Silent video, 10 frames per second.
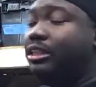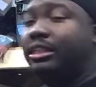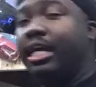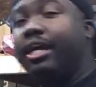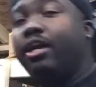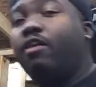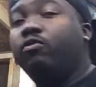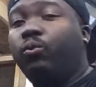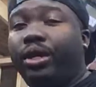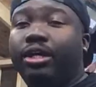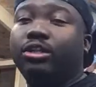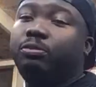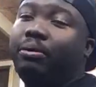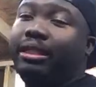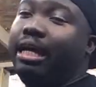set of wheels,
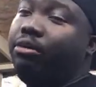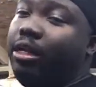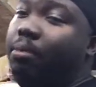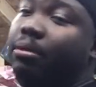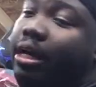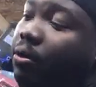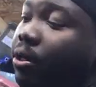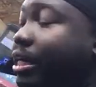but that'll come later on